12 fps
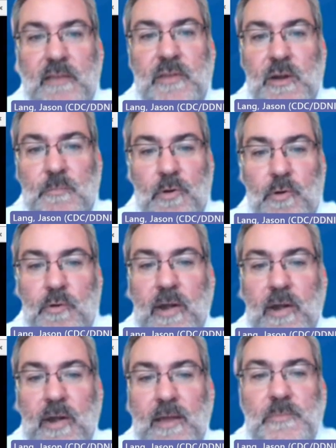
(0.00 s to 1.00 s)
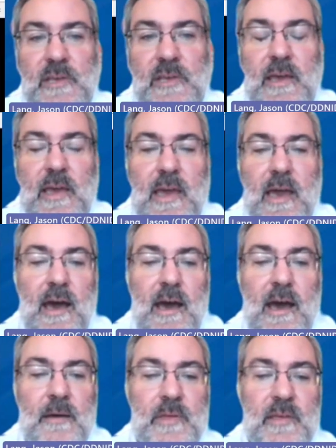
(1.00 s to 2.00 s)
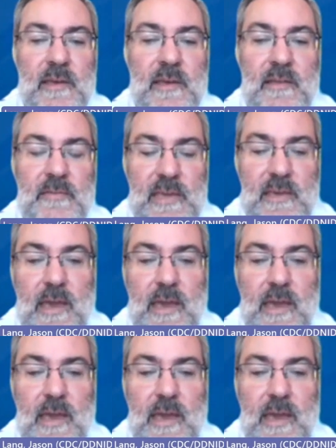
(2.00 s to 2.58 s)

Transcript: in their programs? And